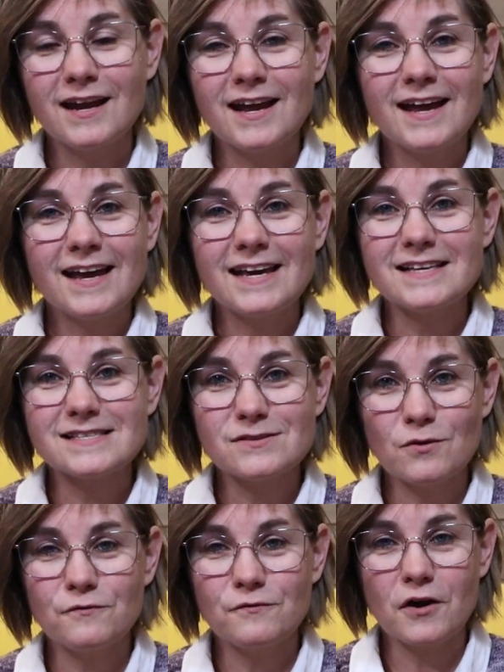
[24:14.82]
is
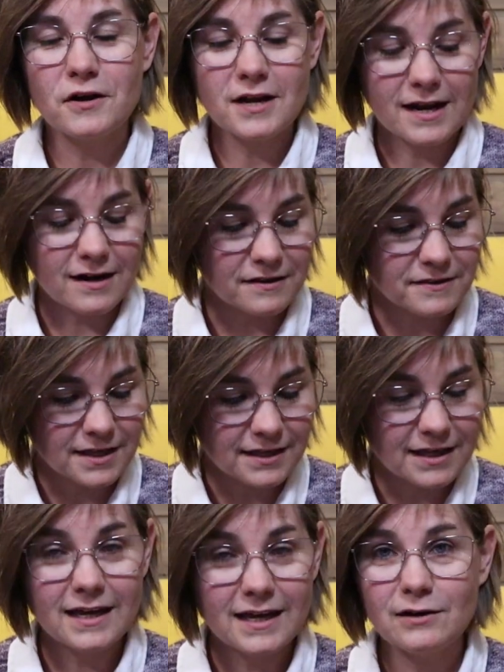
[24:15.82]
so fun, and I think
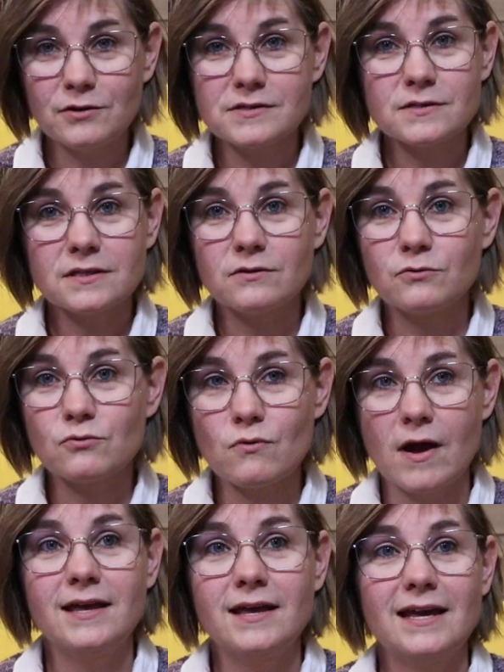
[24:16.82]
it looks
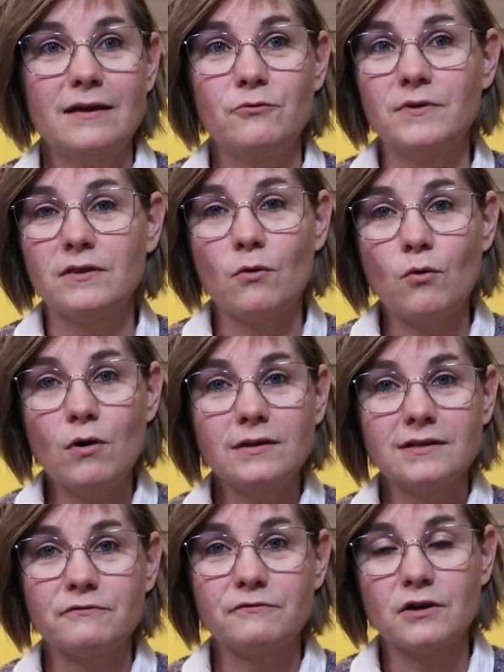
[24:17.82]
great with all
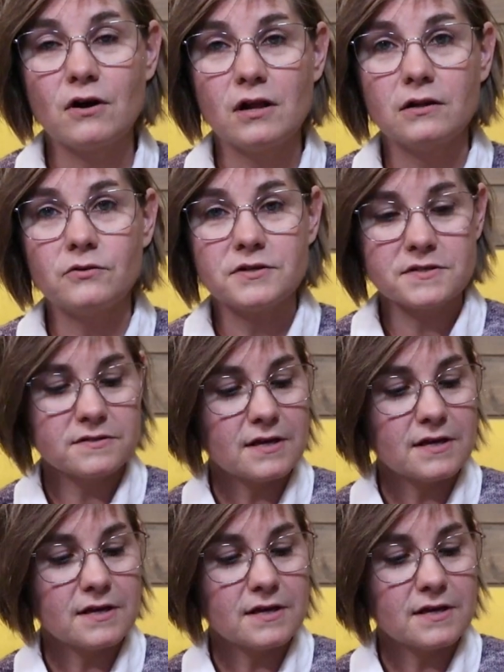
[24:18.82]
different colors.